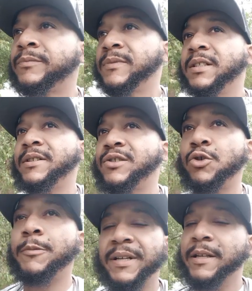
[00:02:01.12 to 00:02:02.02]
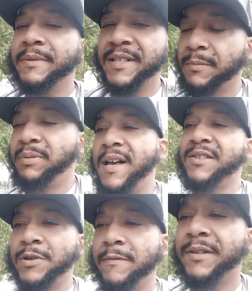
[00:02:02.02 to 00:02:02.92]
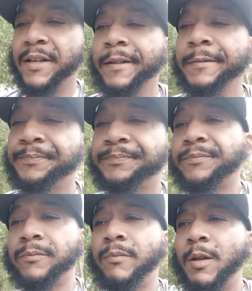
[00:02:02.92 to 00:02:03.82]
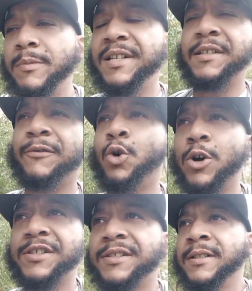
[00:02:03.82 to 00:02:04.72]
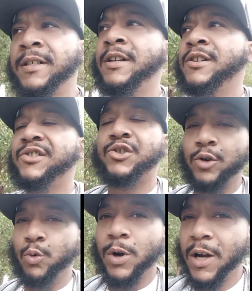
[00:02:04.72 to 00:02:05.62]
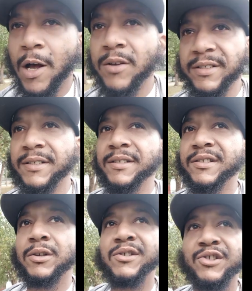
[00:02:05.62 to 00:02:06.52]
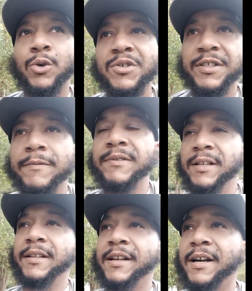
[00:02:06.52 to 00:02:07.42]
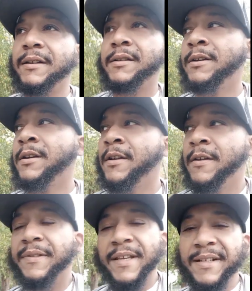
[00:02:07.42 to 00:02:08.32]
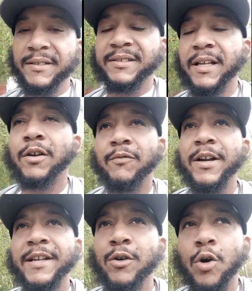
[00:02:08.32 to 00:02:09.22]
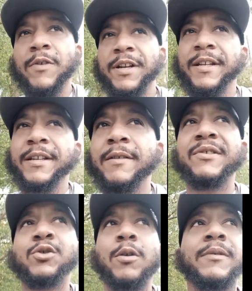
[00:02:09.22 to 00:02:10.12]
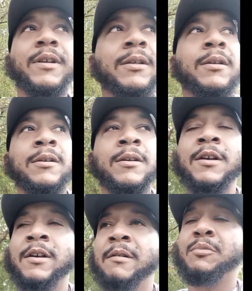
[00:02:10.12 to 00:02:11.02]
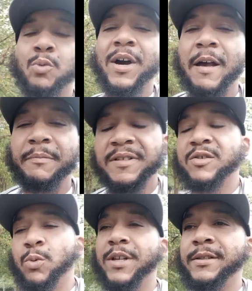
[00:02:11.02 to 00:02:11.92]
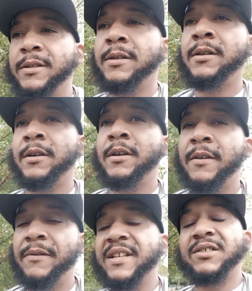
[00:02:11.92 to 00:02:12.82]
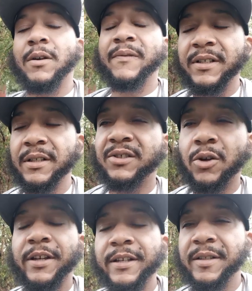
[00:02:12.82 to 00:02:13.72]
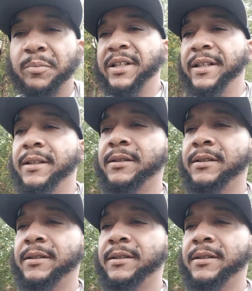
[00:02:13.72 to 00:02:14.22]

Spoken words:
there's going to be limited supplies on everything, because of course certain warehouses and certain stores and everything, they got things in stock right now already in inventory. But what happens when that stuff start getting depleted?